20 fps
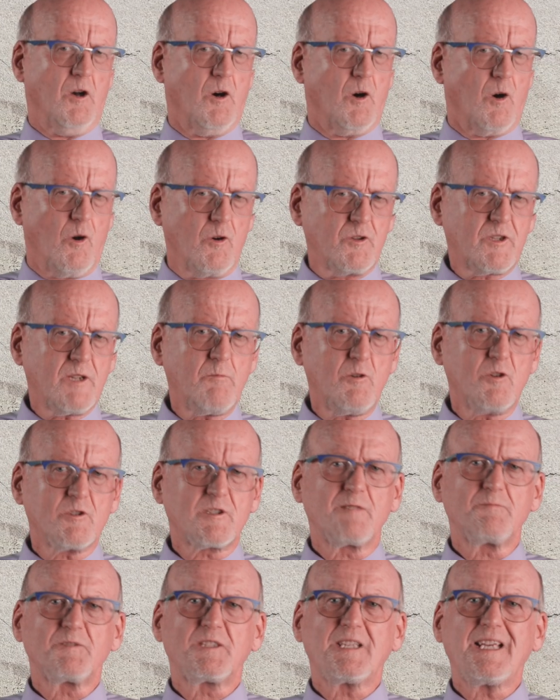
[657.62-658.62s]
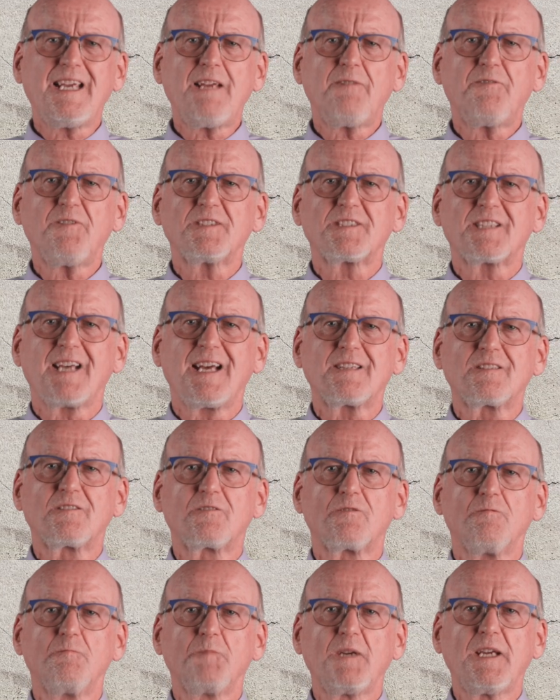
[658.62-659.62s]
Other Muslims even said
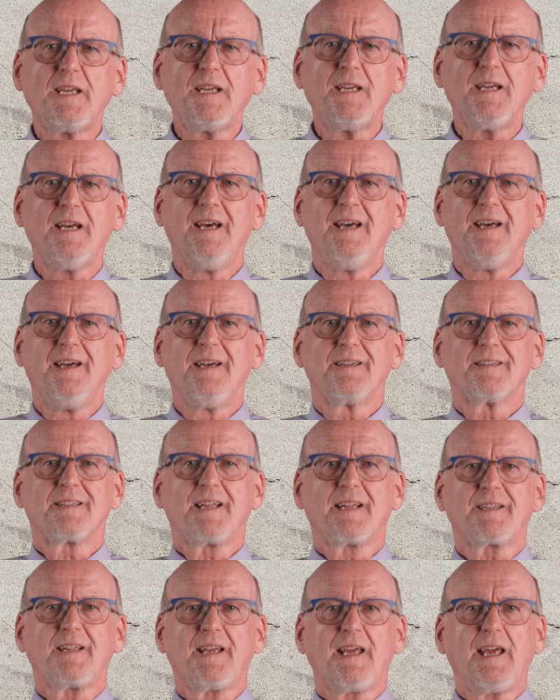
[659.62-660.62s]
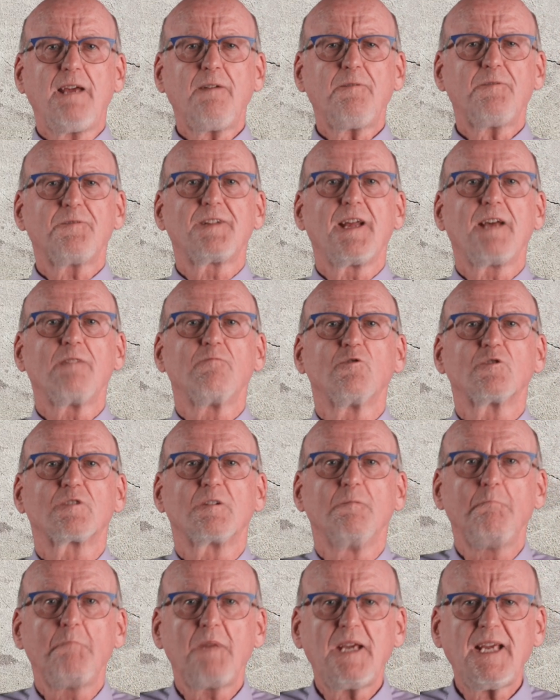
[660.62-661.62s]
to me that if they would
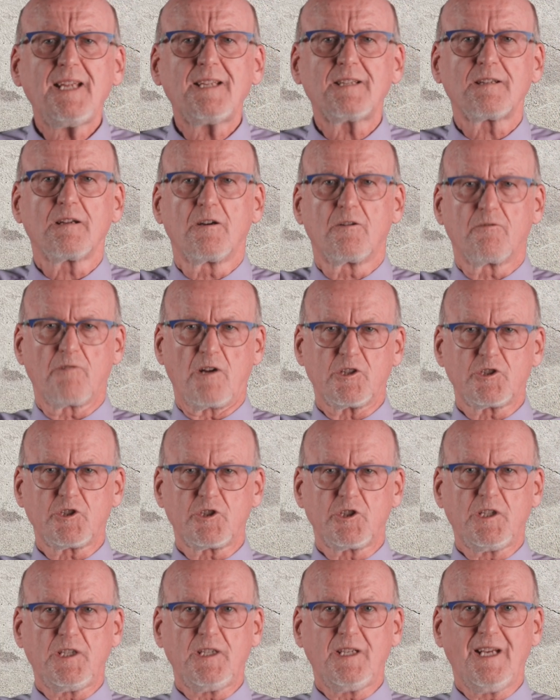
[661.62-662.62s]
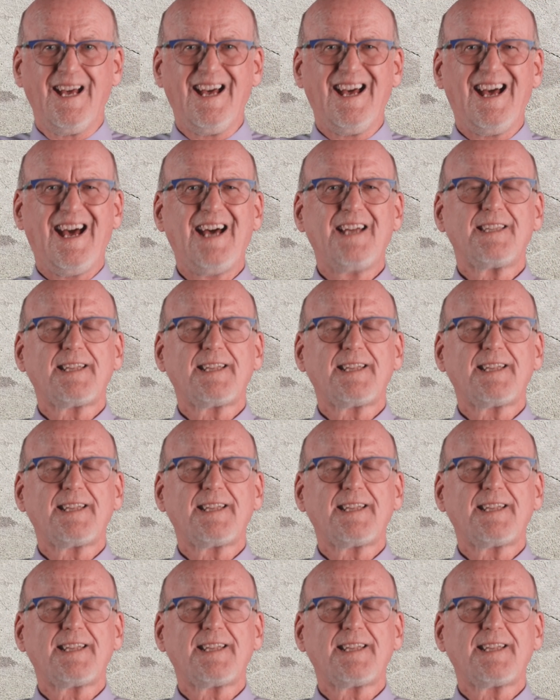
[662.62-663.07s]
meet Rushdie and